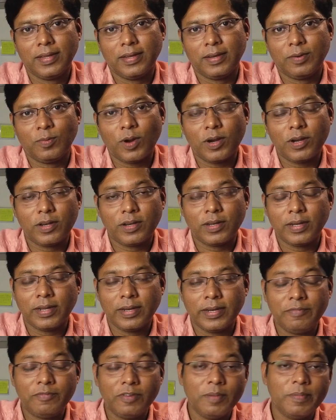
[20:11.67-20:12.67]
what
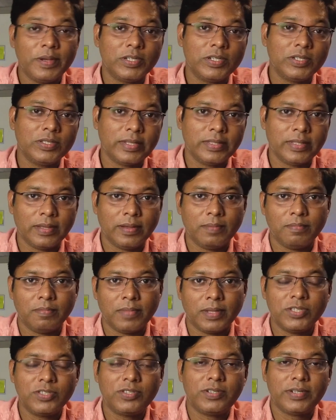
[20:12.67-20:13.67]
information that the
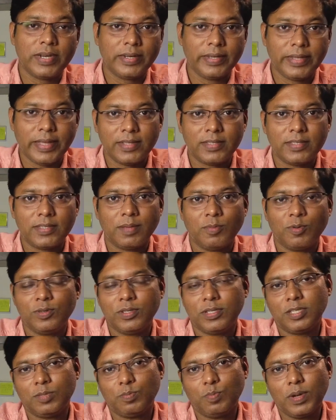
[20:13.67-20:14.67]
magistrate gets about
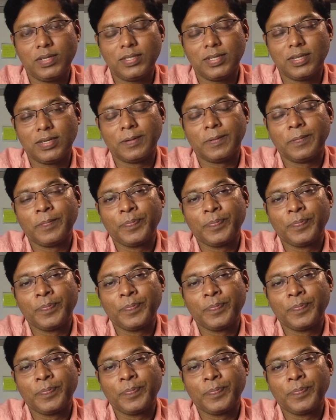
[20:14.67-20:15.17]
this person.